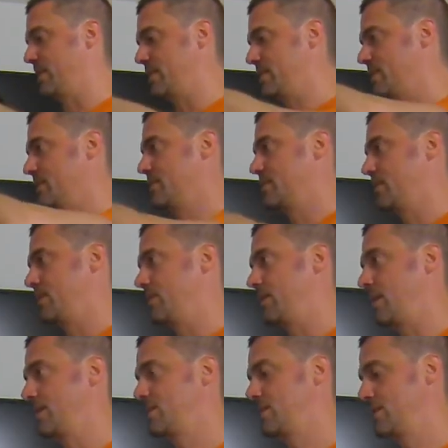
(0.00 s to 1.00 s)
So
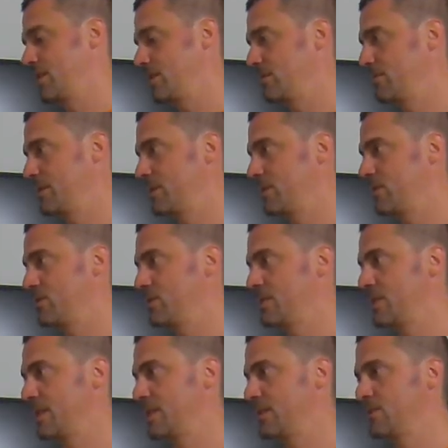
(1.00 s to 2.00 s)
I shall be using
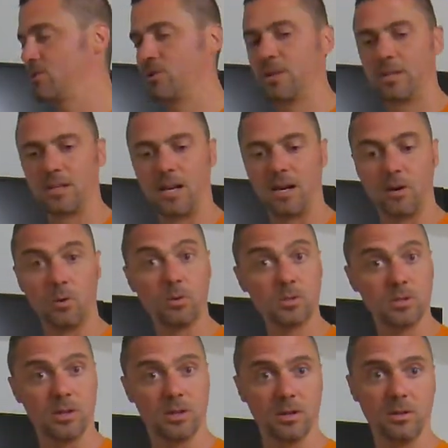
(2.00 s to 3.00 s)
that trick. I
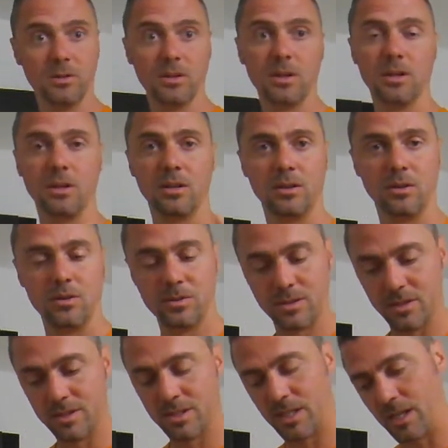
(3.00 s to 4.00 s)
also used
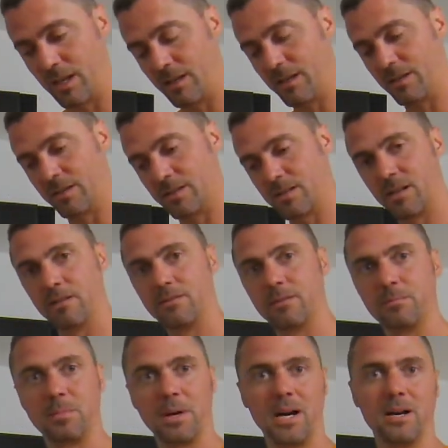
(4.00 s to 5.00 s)
it to clean the siphon
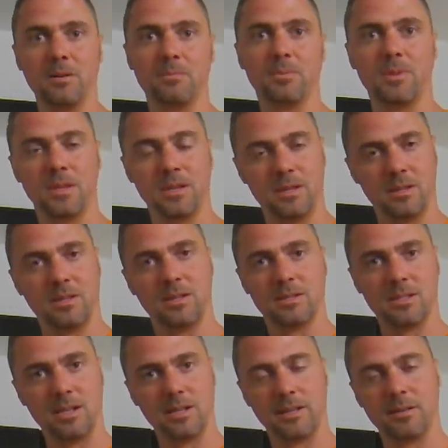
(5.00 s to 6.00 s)
pipe, the
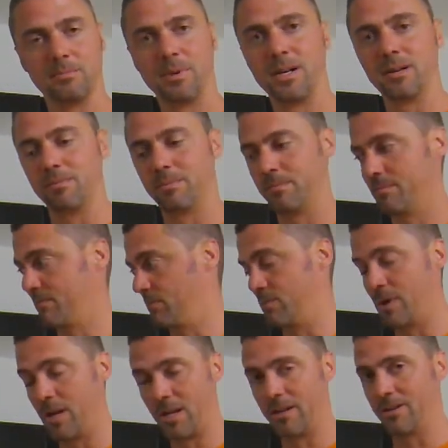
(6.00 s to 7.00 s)
silicon pipe.
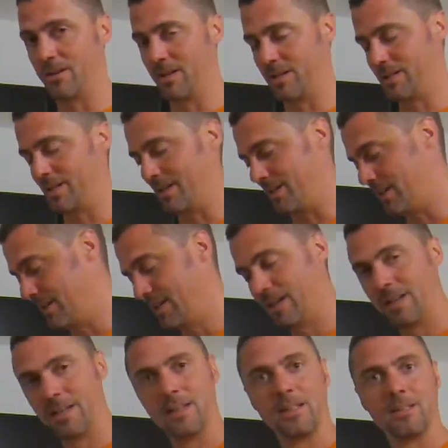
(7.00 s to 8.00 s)
Really good idea.
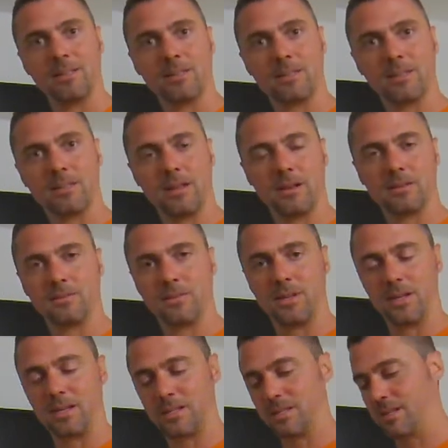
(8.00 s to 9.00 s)
Thanks for
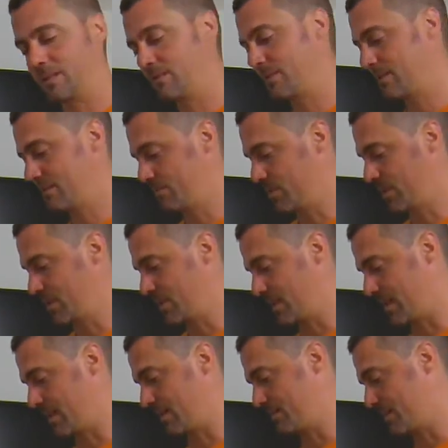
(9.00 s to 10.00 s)
that, Stephen. Appreciate
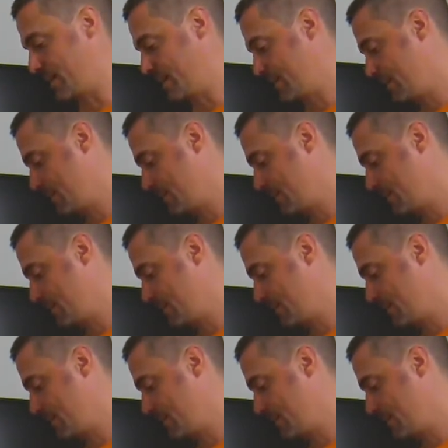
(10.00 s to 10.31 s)
it, bud.